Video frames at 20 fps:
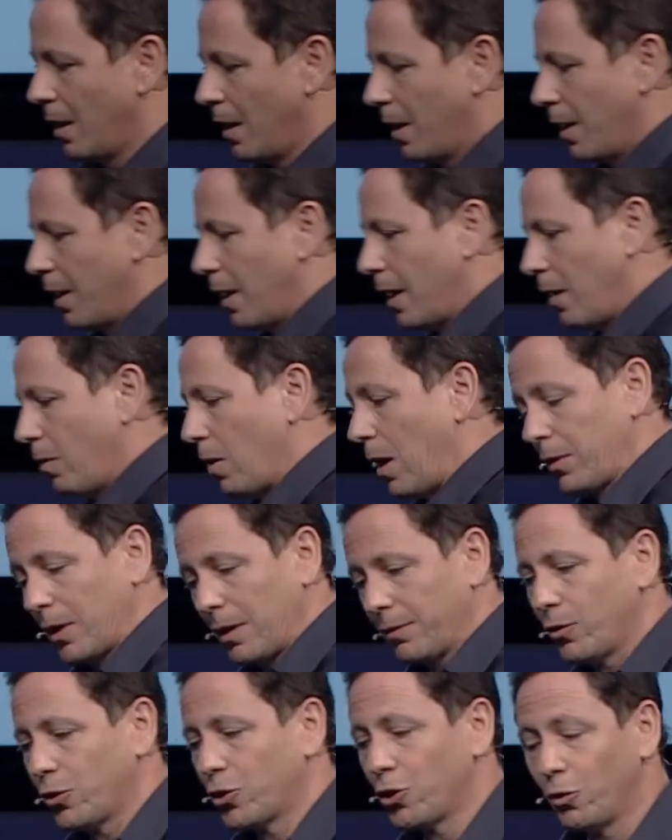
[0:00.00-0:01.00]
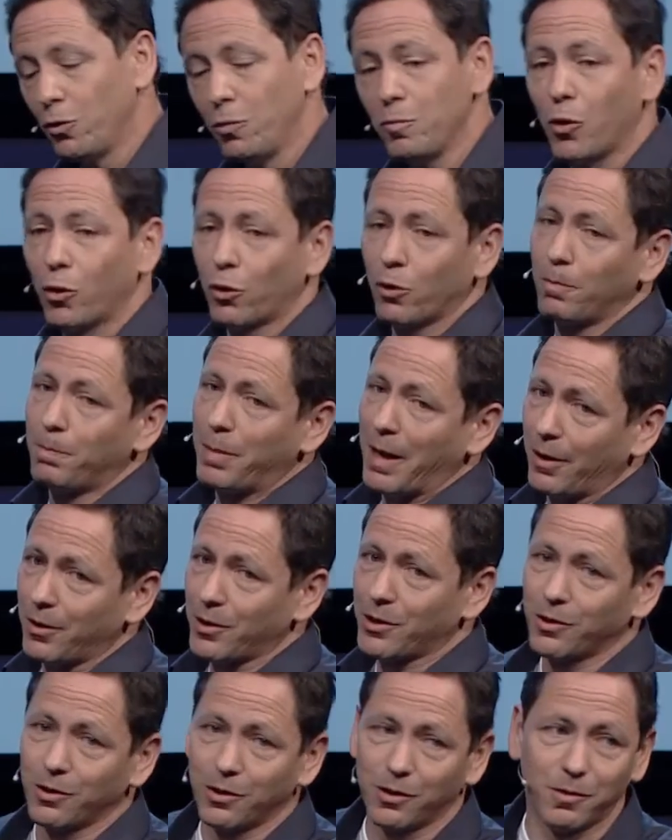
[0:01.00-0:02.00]
Now, I'd love to show you more
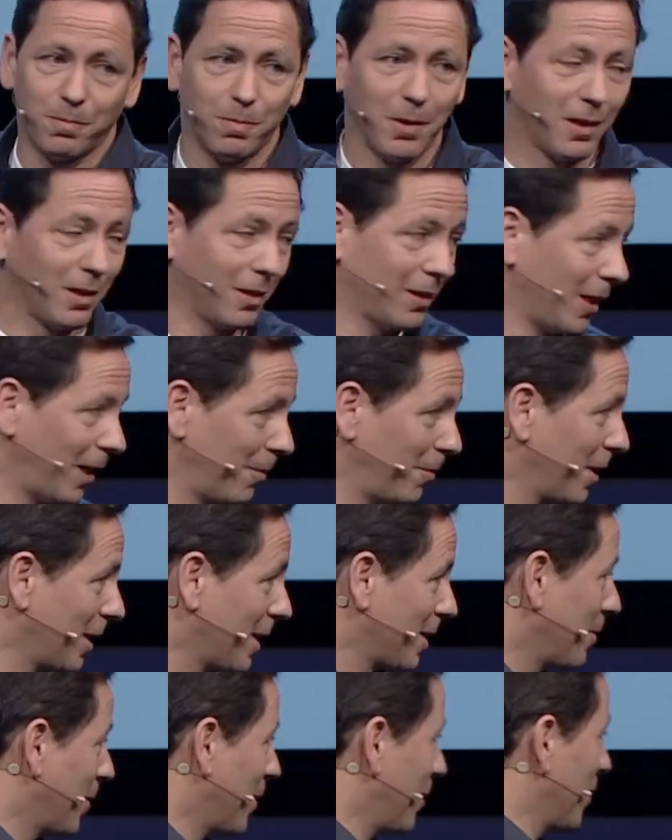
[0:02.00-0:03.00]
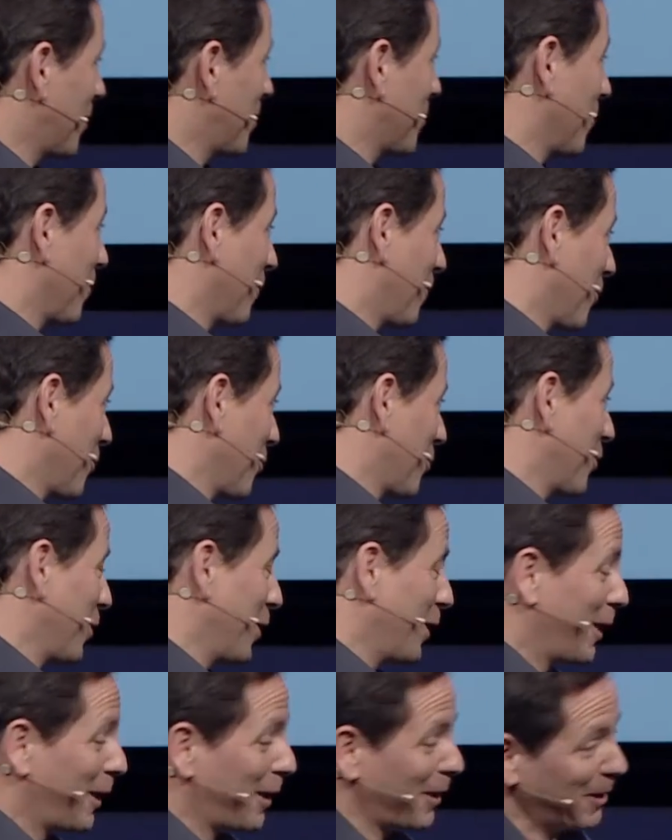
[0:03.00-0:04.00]
comparisons, but our time is limited, so
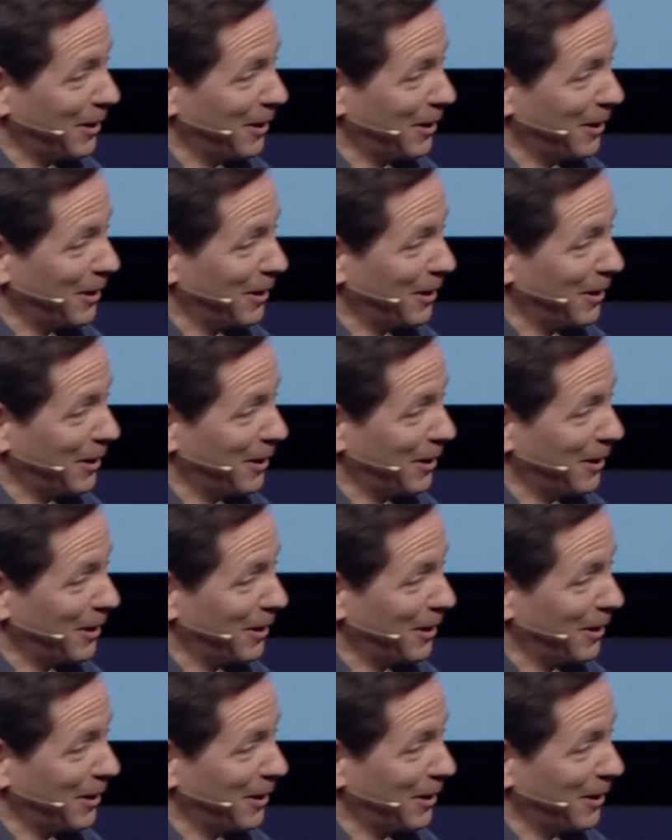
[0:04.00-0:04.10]
unfortunately,